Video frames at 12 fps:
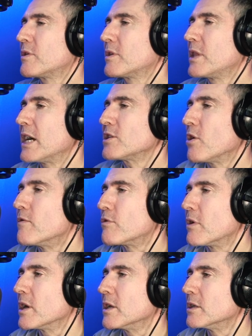That's
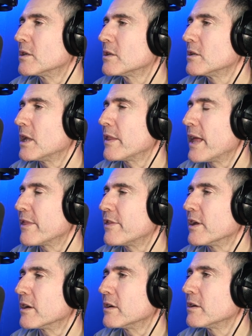overrated, that
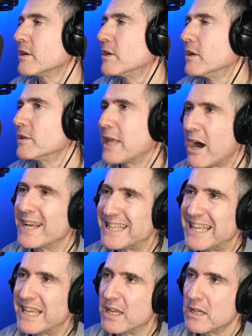thing, you know, that
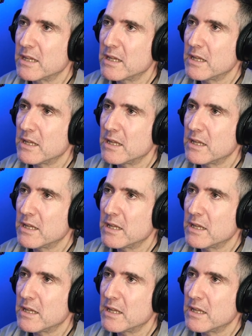idea.